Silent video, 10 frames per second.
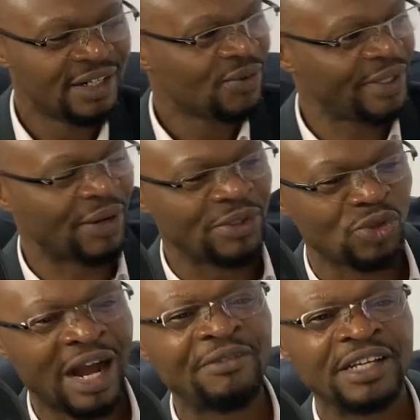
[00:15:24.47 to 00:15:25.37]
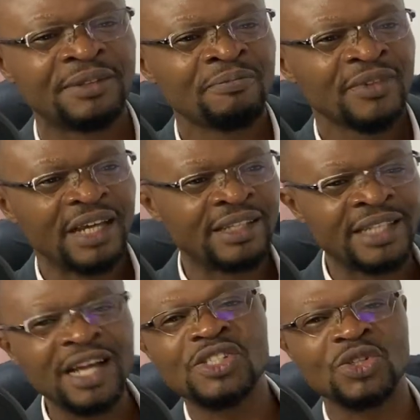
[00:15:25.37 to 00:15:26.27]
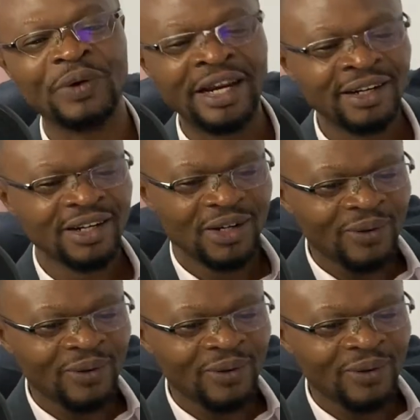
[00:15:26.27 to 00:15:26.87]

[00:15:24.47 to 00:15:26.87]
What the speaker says: We should have a touch screen